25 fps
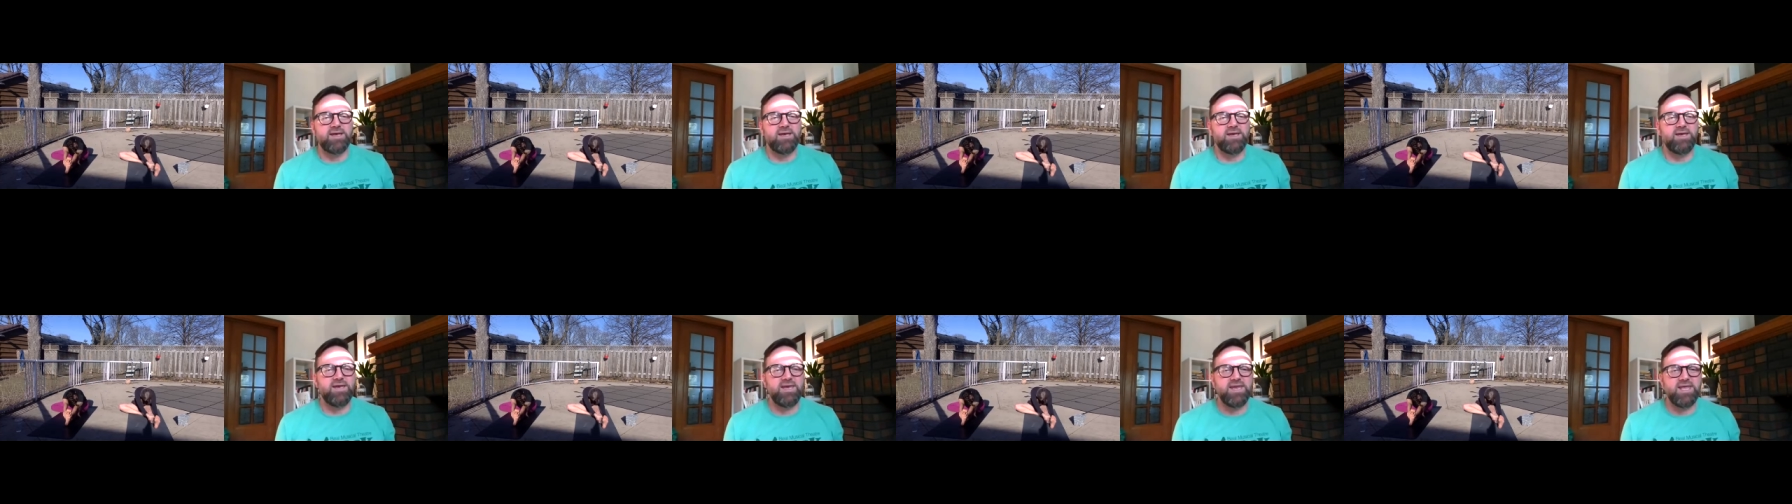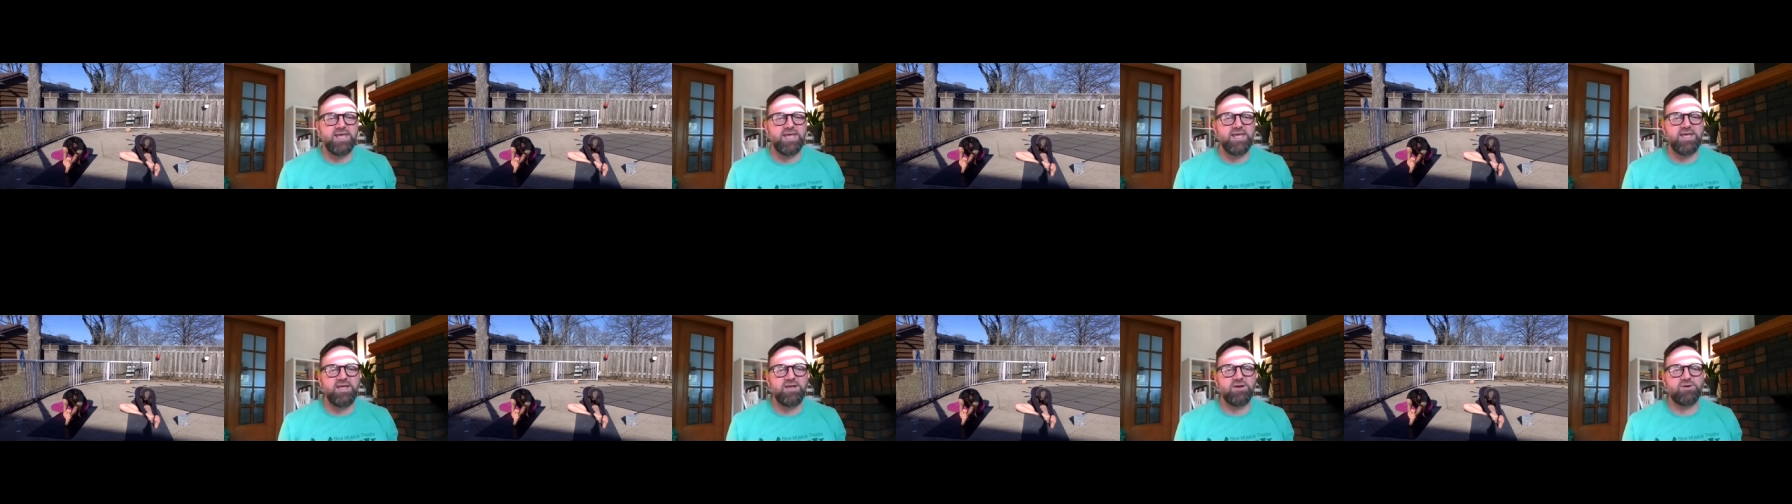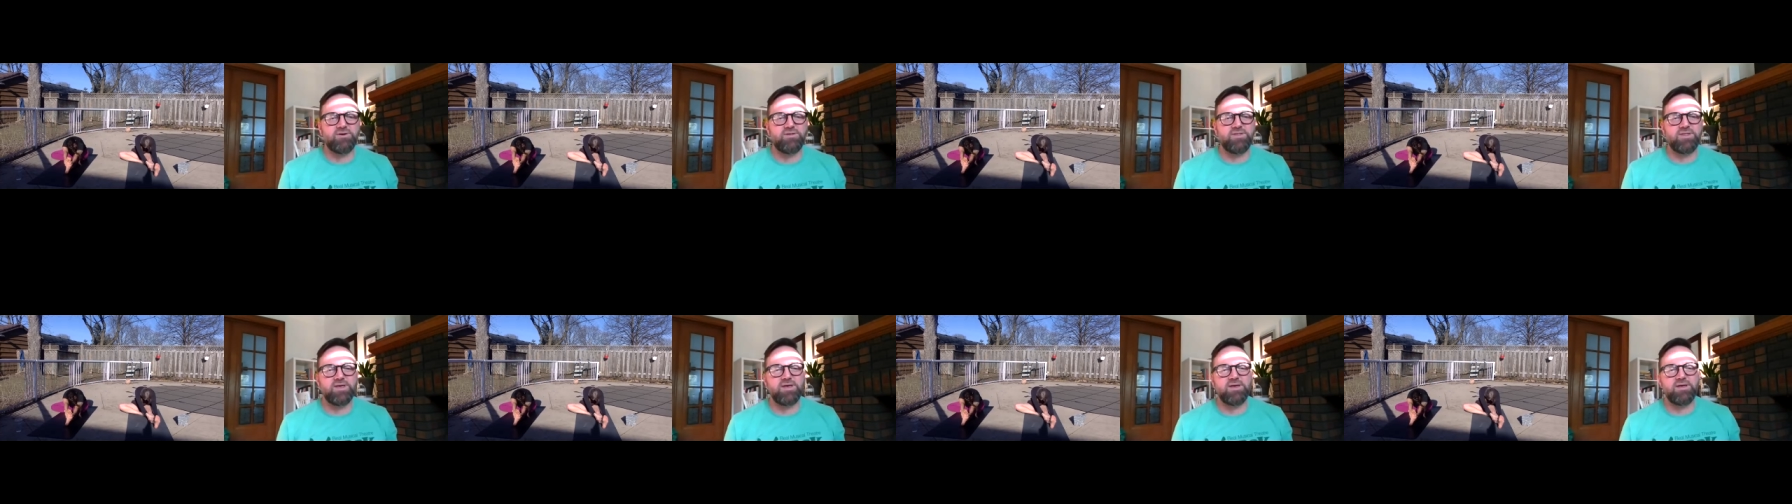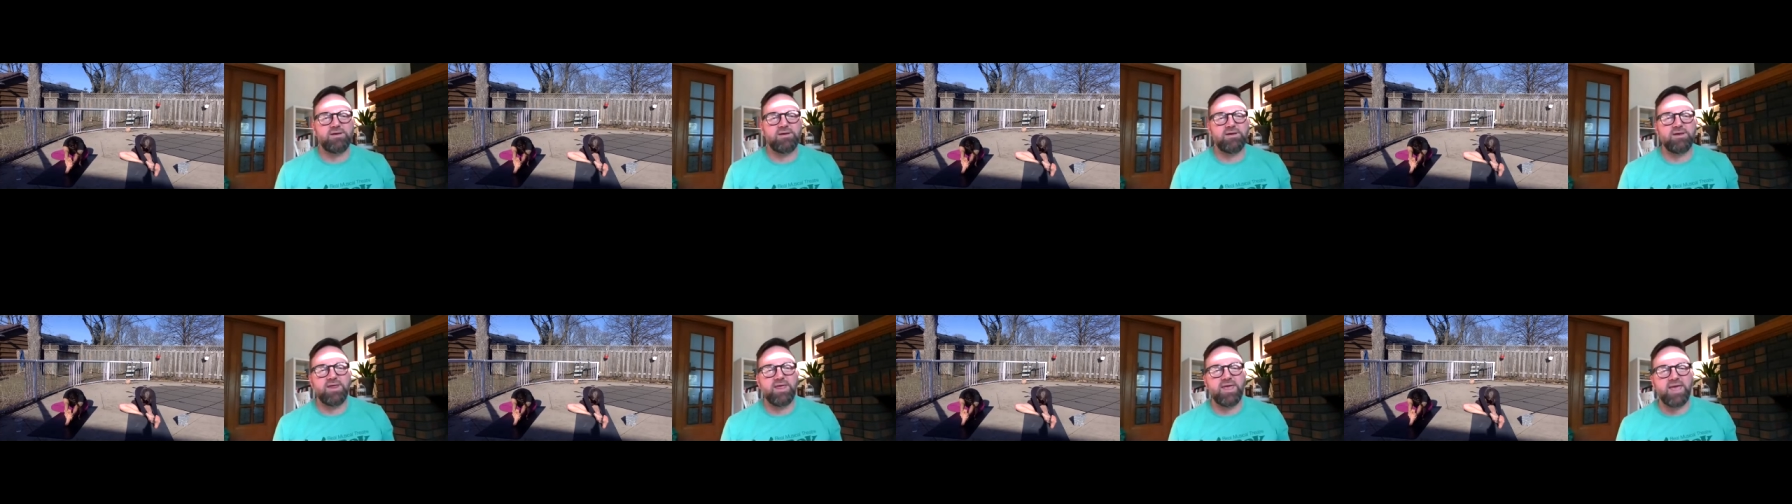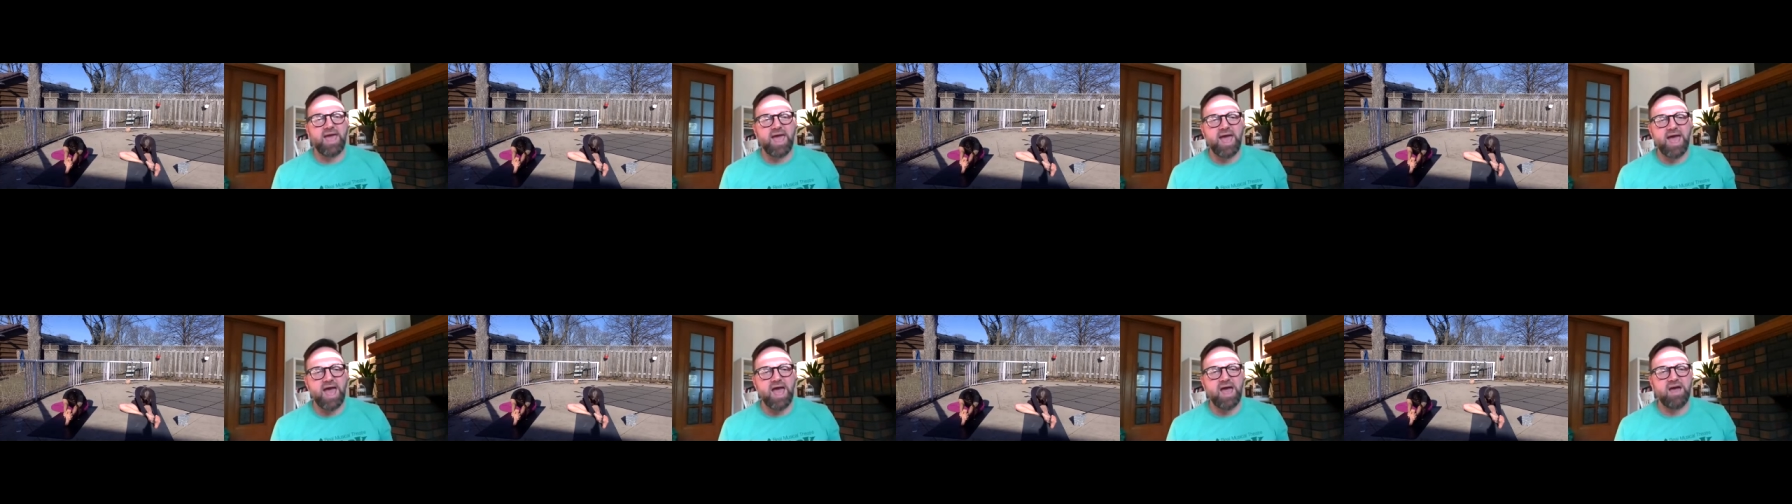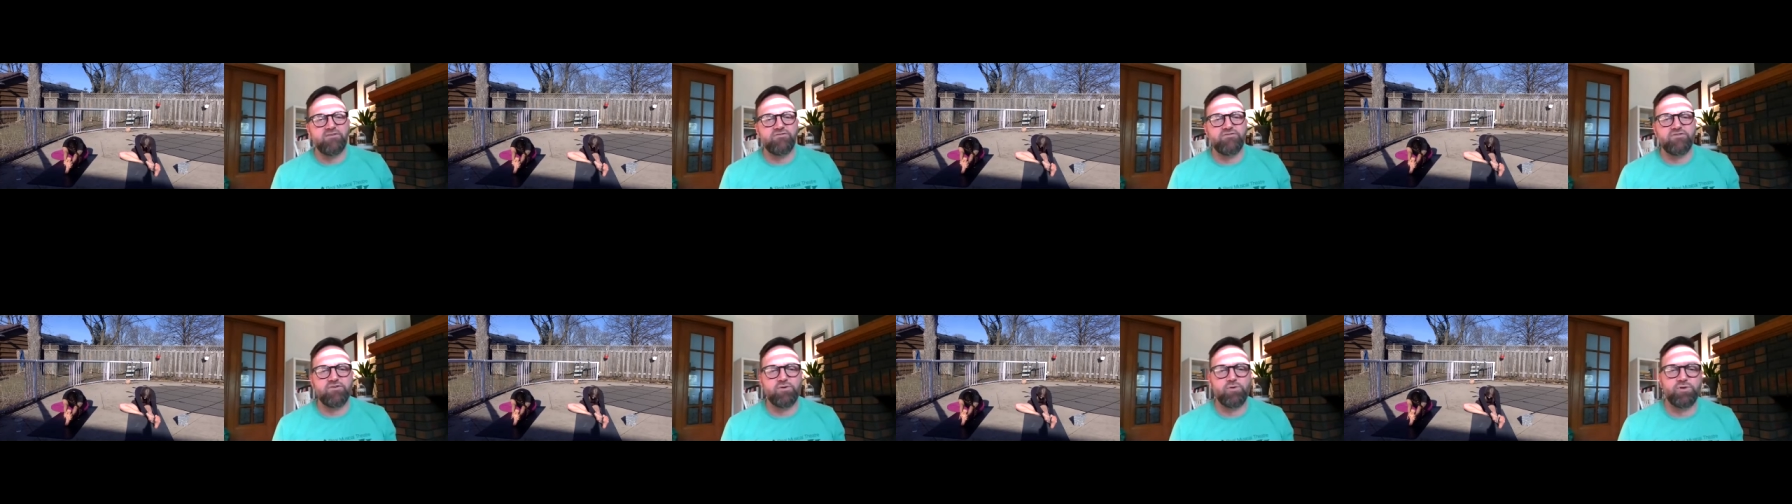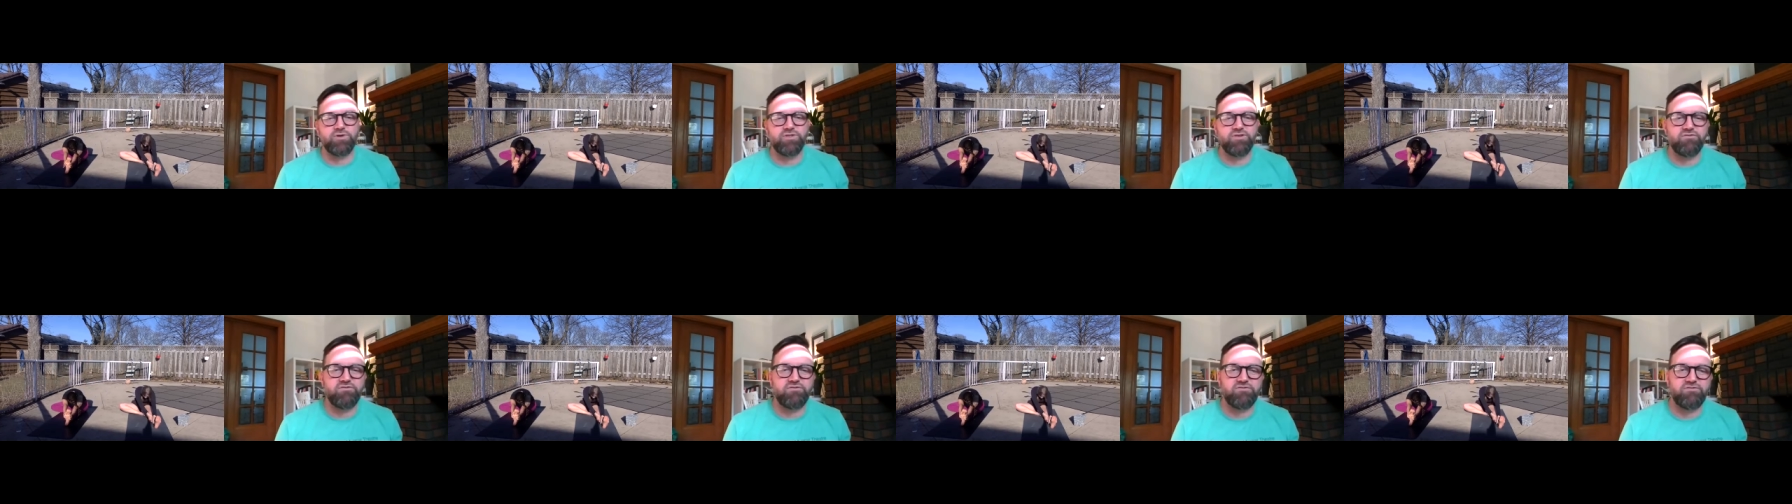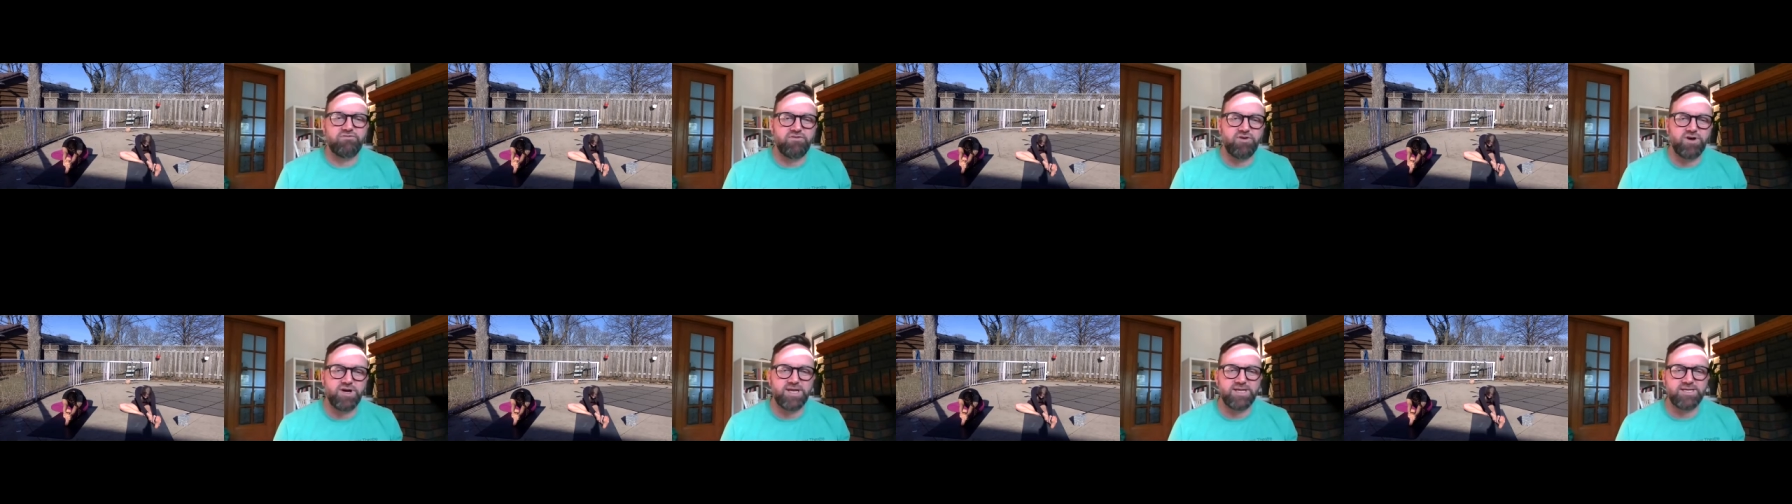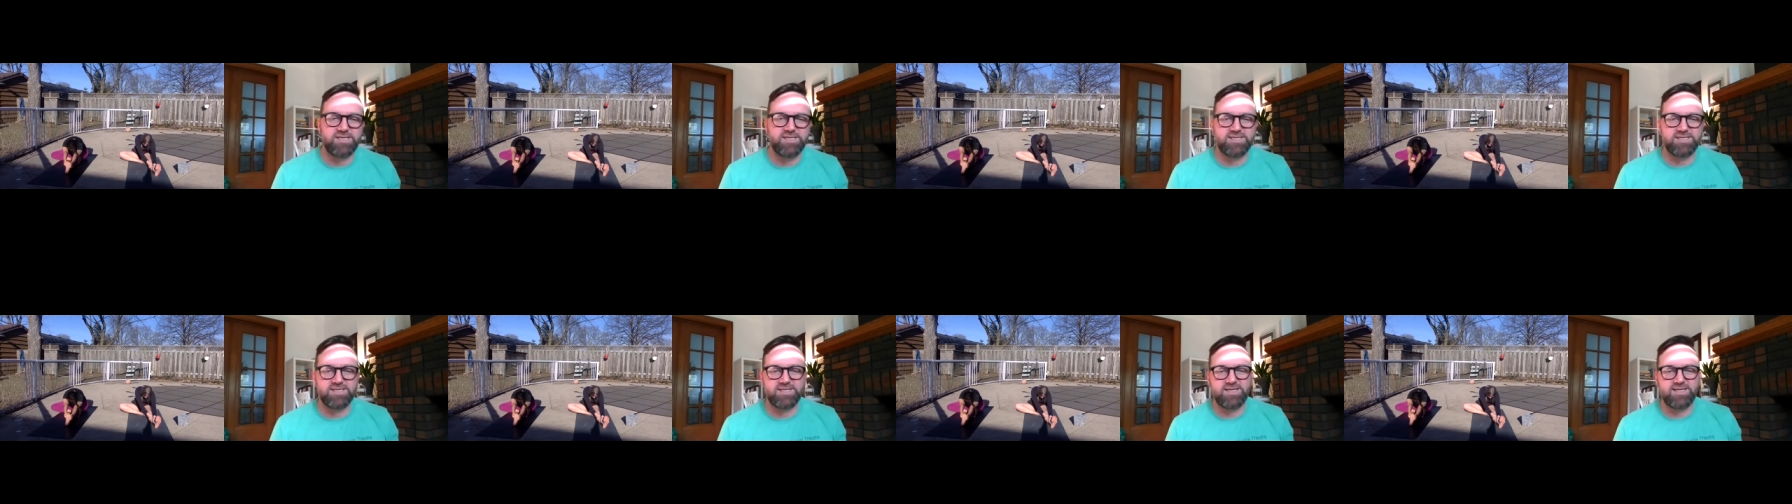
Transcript: knee or the calf or the foot.